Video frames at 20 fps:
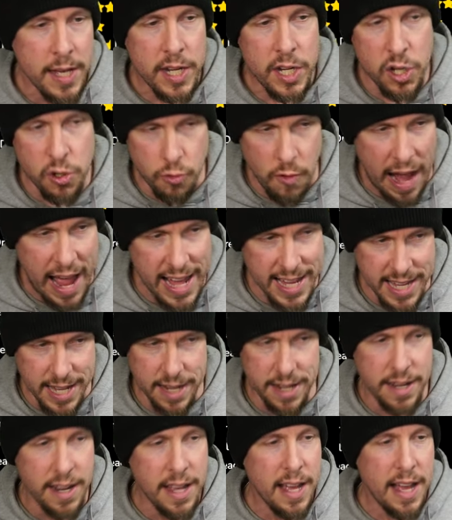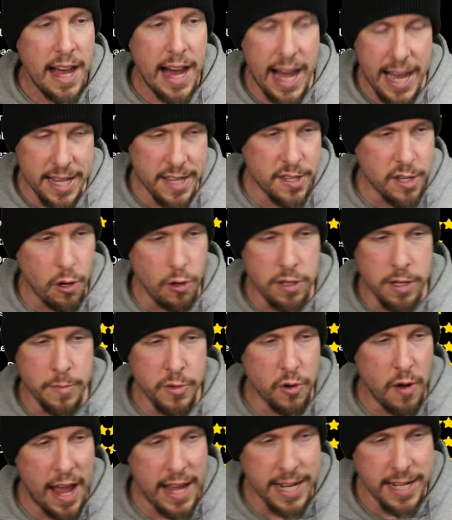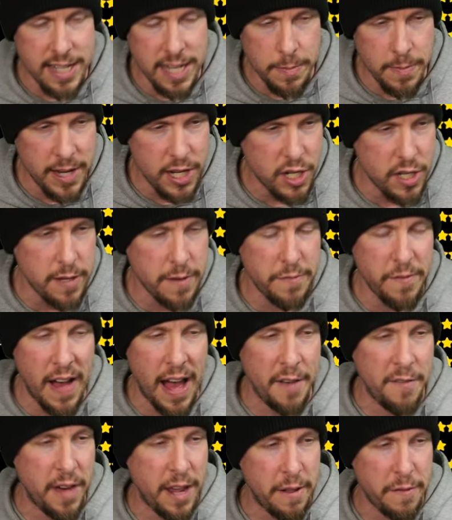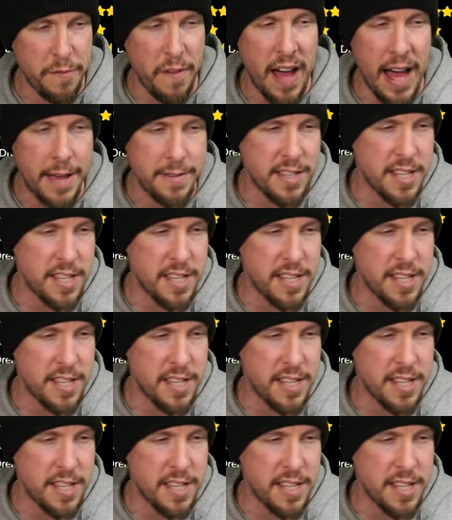Dragon, Ice Golem, Dragon to me, she's a five out of five.